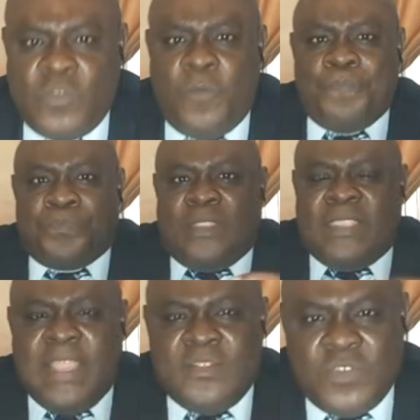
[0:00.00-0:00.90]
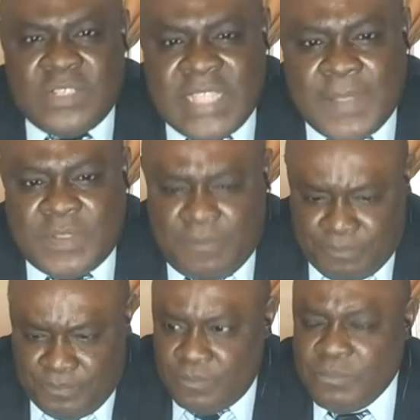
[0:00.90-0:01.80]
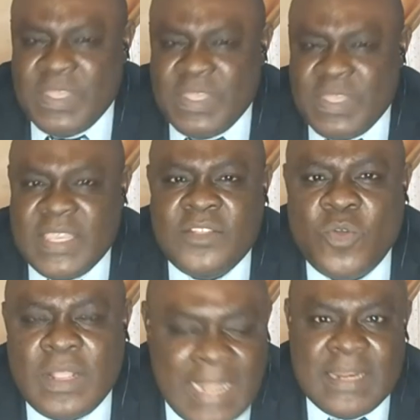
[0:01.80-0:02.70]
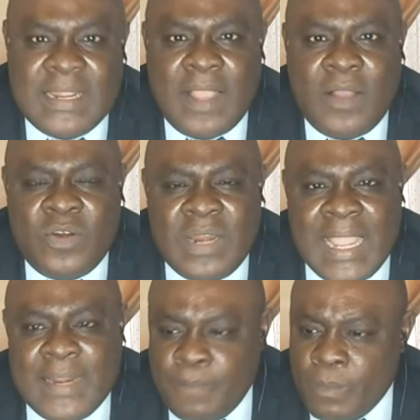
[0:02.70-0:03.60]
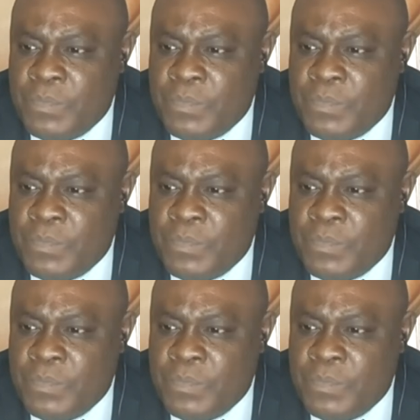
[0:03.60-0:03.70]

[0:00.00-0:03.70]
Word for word: So take those steps. Begin to now that they are online,